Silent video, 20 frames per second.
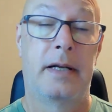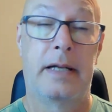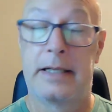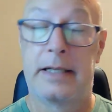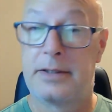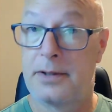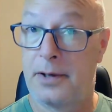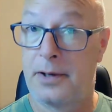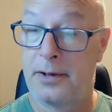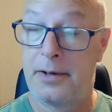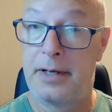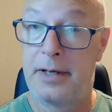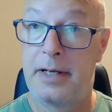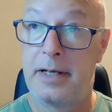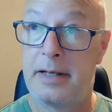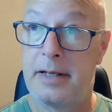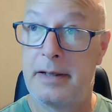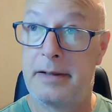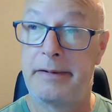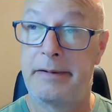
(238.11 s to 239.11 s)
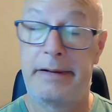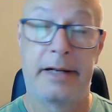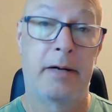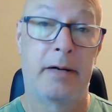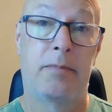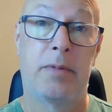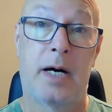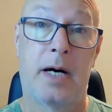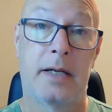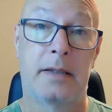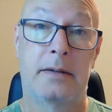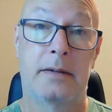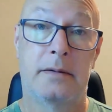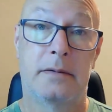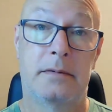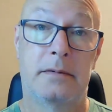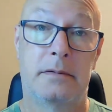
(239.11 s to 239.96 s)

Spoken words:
that's already in a bottle.